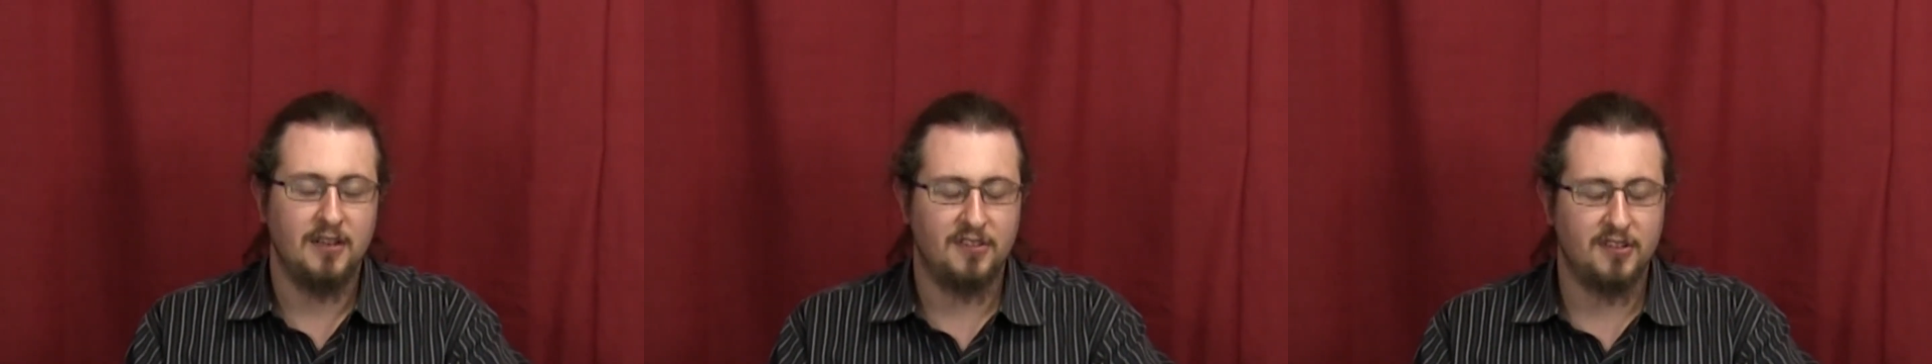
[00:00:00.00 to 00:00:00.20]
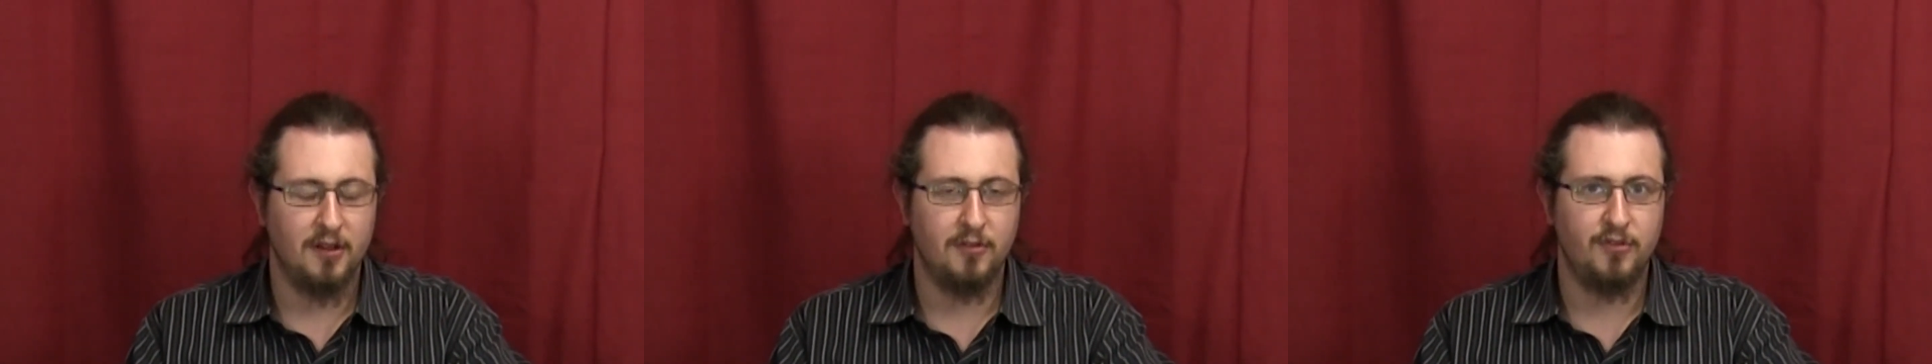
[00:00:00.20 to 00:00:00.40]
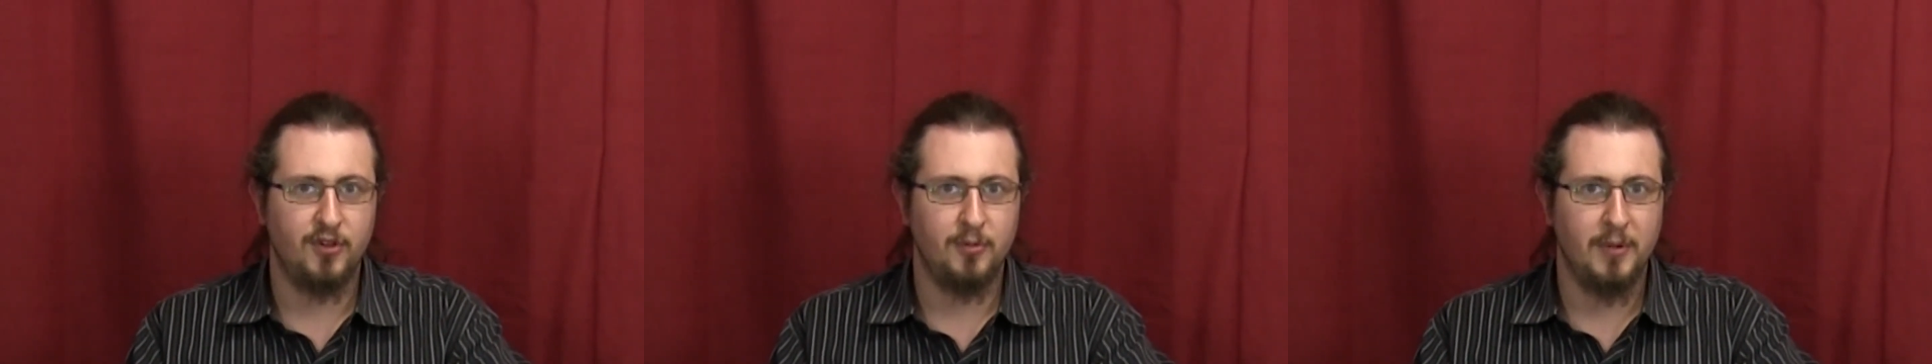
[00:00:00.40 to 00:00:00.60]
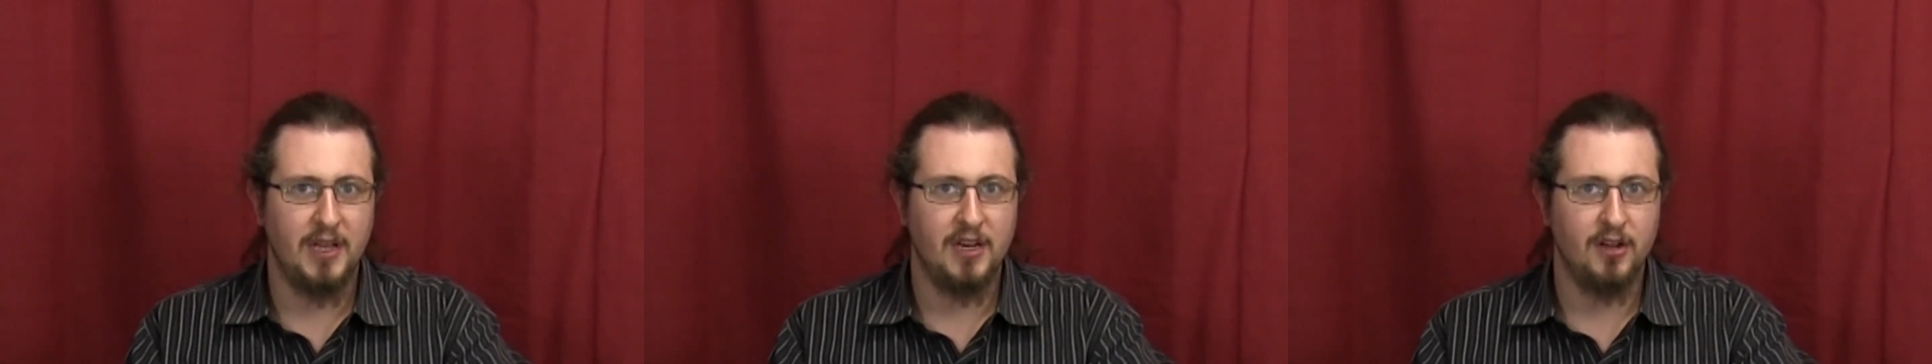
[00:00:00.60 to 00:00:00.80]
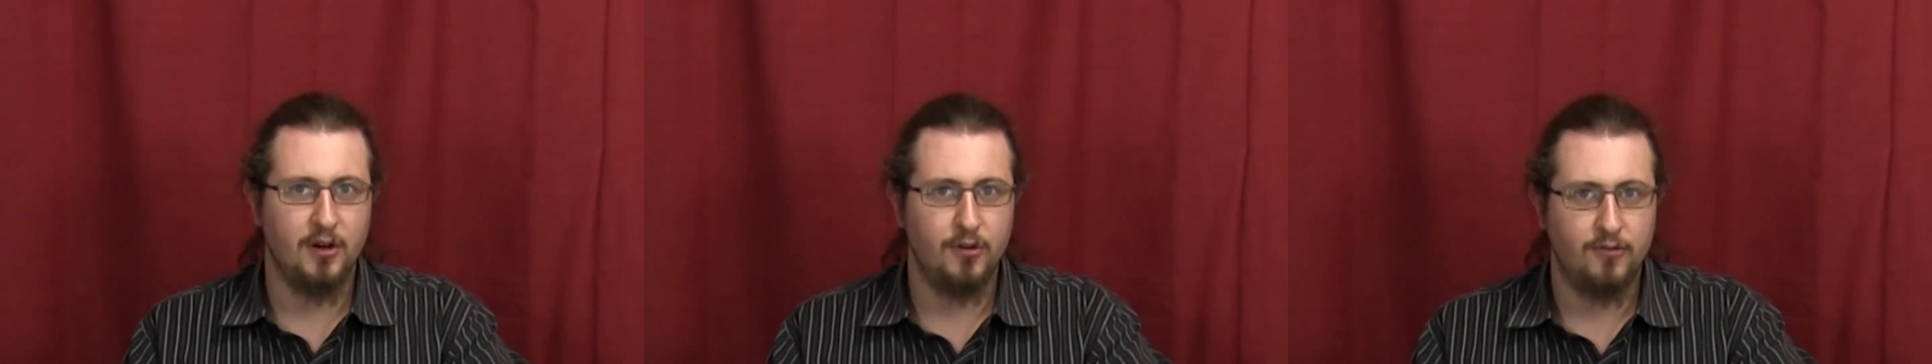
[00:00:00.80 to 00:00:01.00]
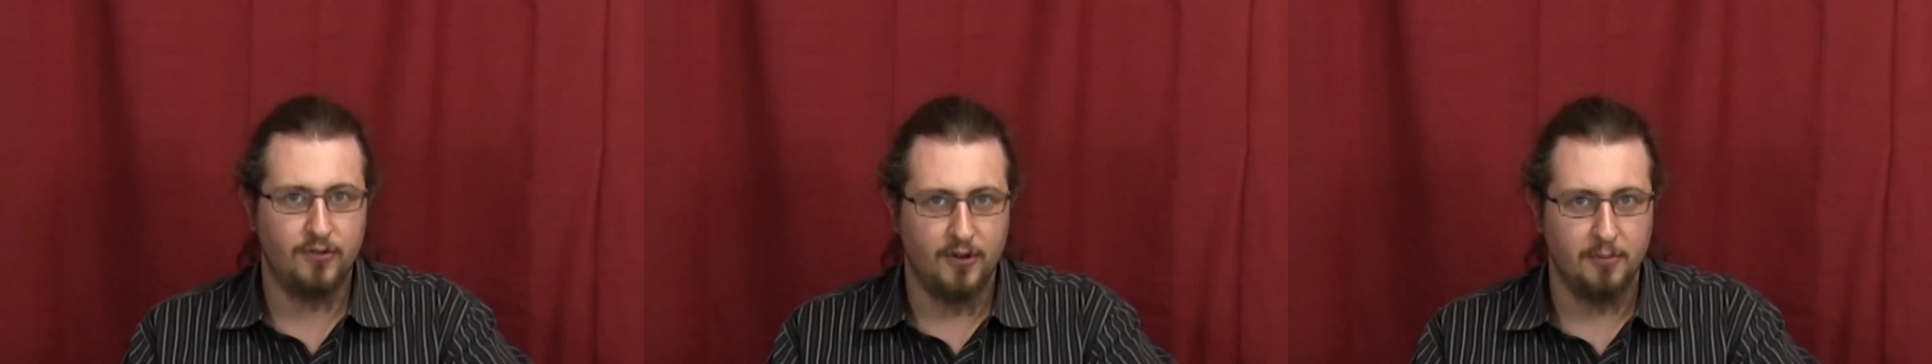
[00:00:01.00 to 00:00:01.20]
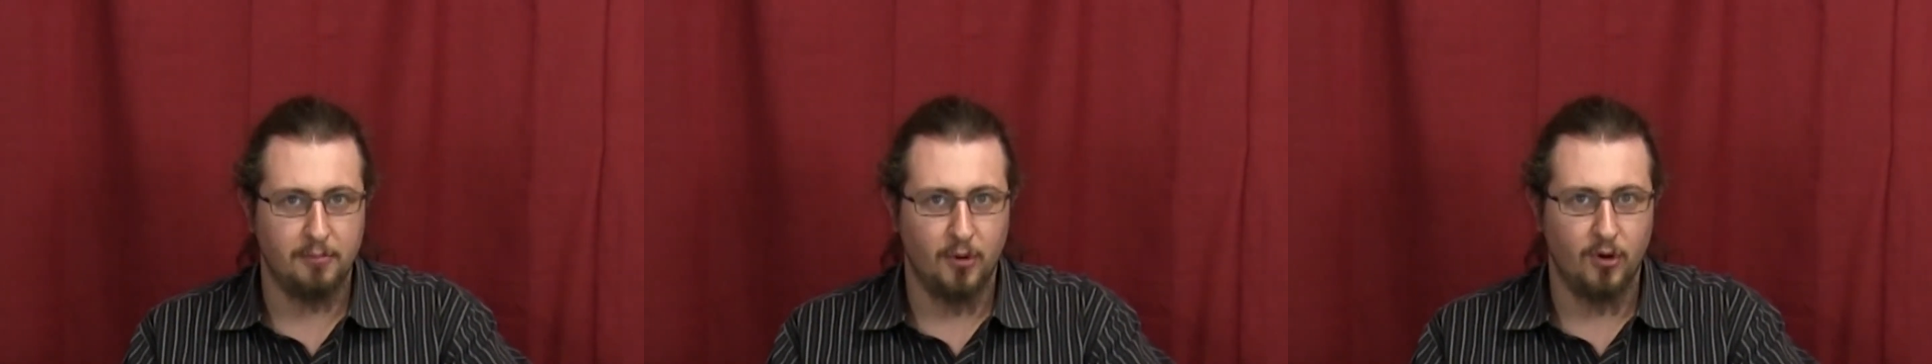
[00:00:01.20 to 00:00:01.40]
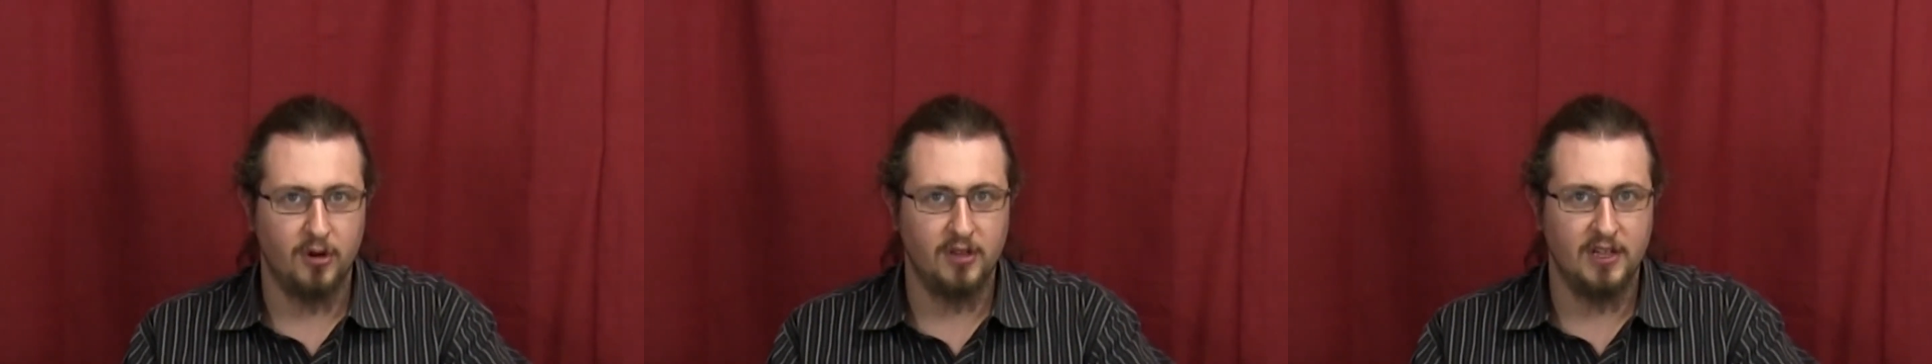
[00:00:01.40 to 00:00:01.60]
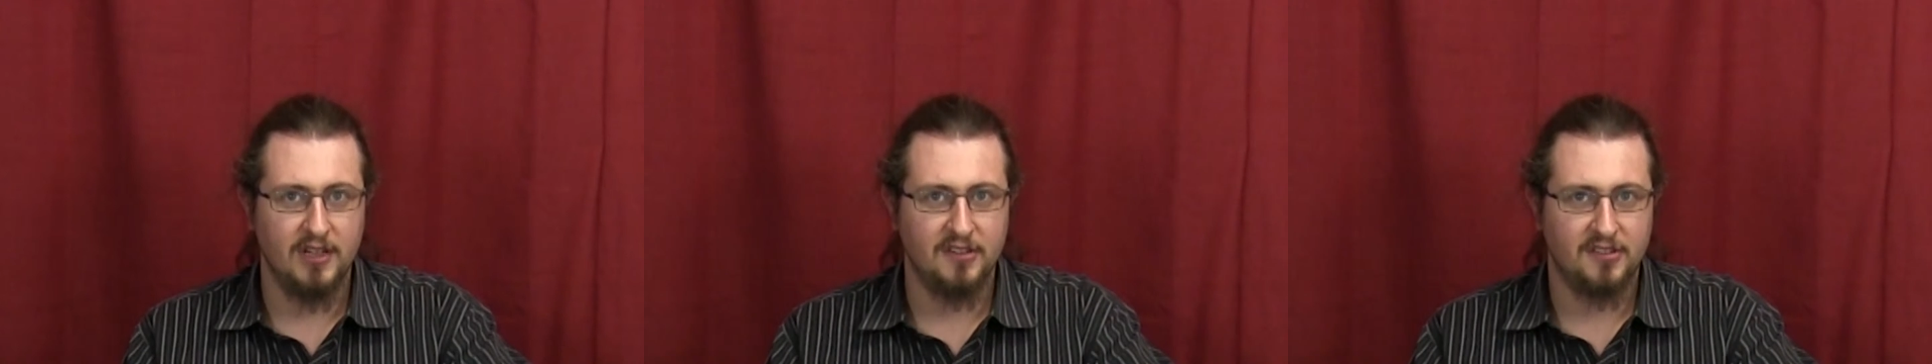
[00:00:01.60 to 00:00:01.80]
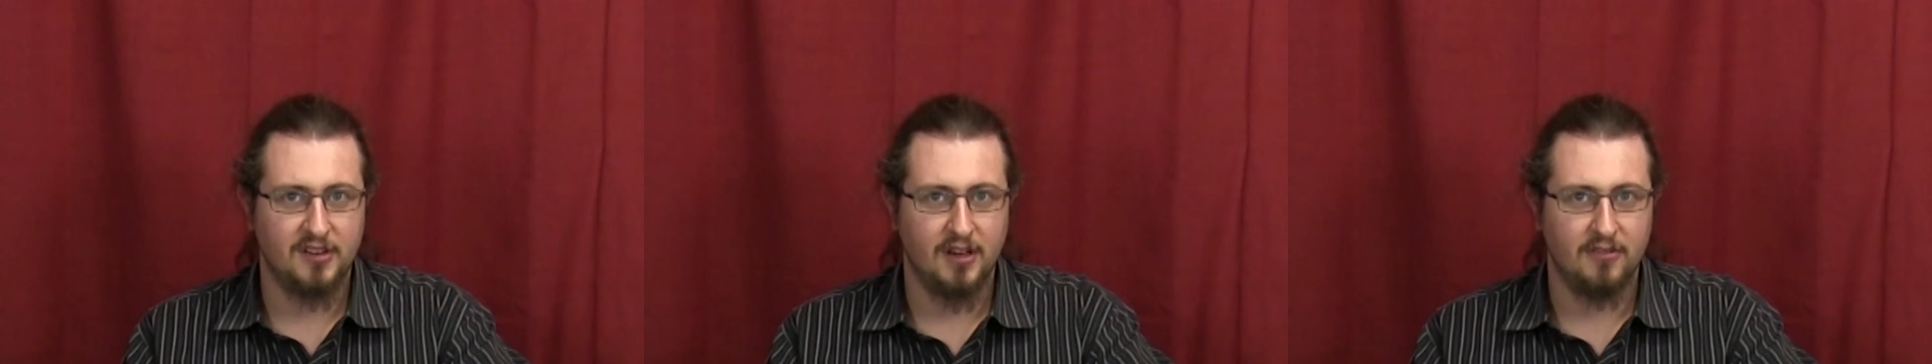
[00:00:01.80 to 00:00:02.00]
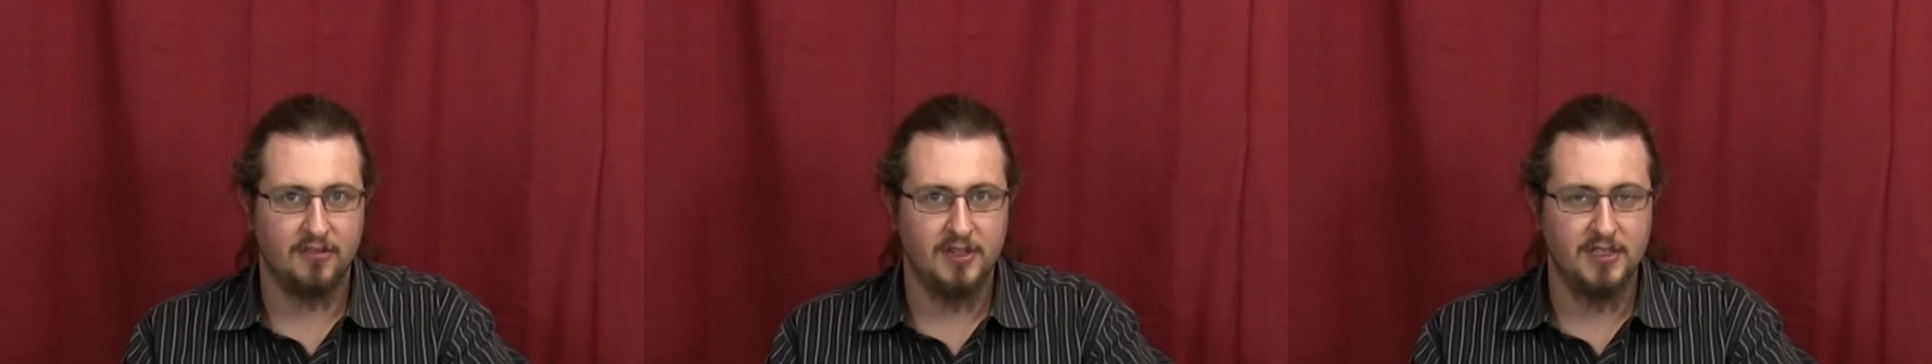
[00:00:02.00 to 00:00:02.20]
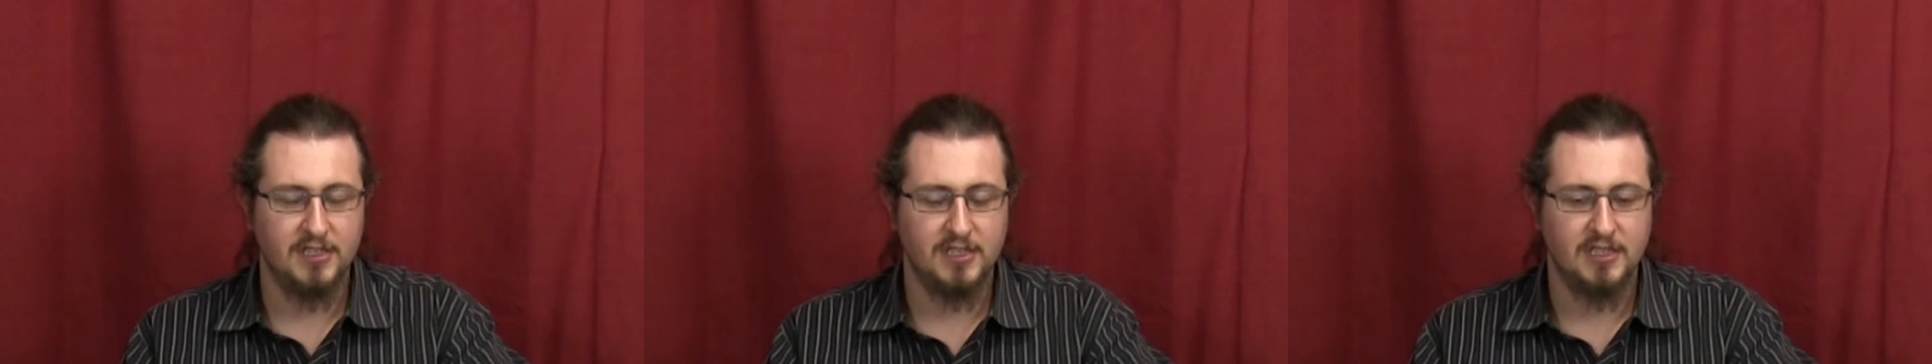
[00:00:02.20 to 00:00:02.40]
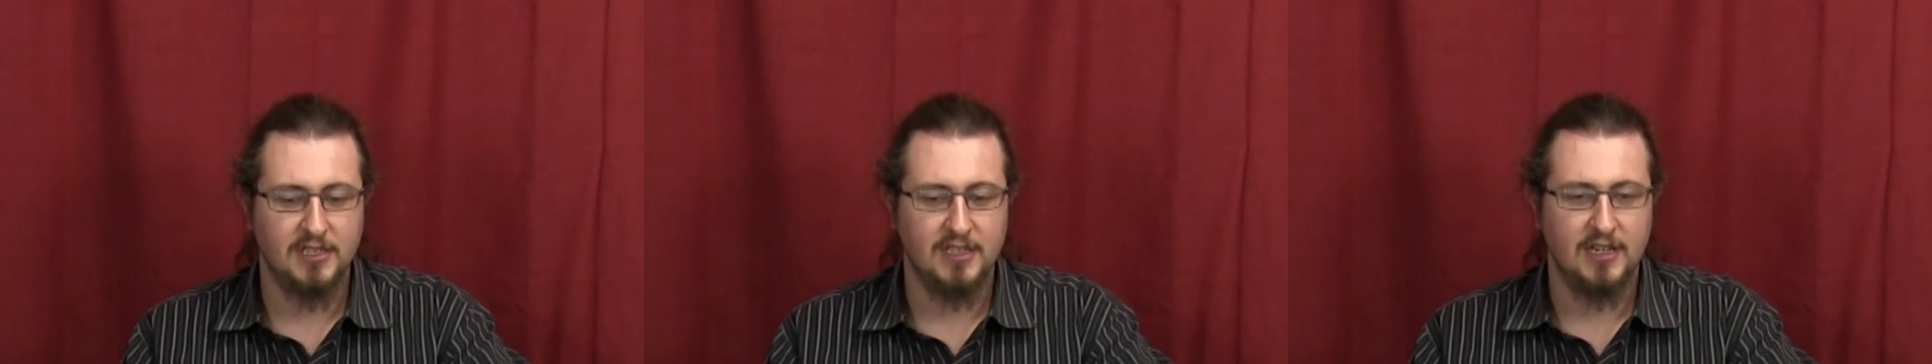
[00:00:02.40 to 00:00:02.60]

As some of you may know from Borderlands coverage,